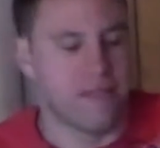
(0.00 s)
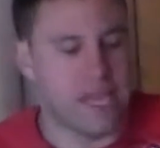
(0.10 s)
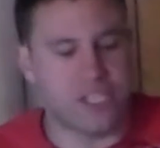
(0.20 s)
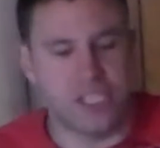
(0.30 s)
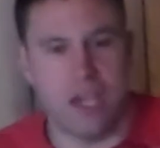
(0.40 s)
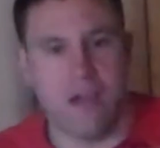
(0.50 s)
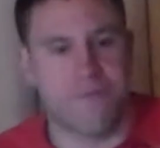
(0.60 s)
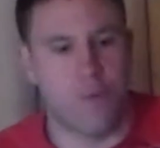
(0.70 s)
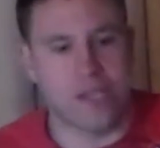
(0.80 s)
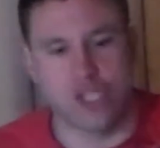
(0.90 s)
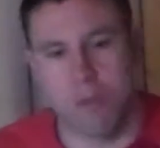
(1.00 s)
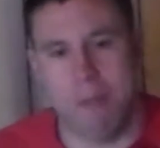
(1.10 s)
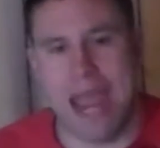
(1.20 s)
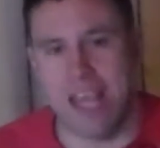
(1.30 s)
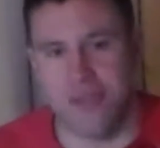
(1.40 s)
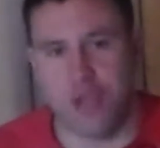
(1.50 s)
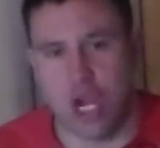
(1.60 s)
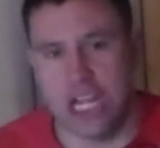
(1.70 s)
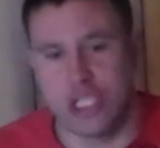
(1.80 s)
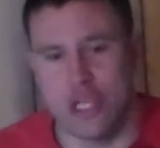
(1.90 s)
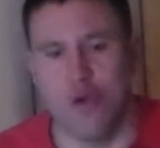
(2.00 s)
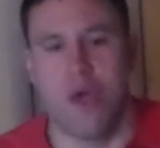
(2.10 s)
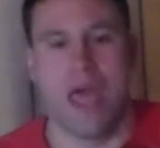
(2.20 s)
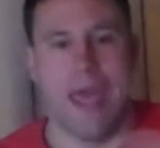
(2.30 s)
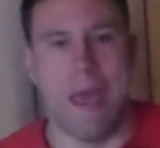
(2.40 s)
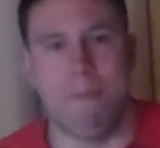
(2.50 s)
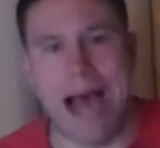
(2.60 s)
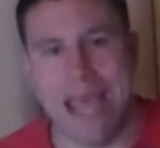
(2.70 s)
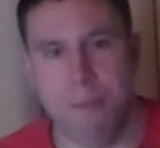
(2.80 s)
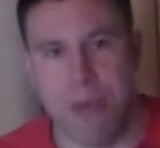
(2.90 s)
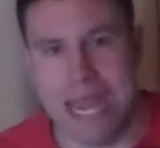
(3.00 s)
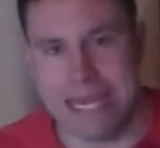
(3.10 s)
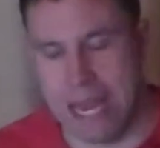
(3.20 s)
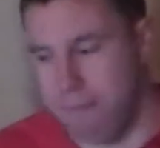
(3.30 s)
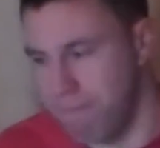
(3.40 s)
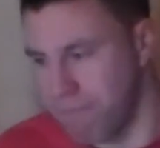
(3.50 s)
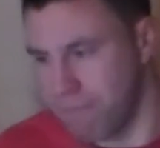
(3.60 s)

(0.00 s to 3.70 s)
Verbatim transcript: this year for WrestleMania 32, in my opinion.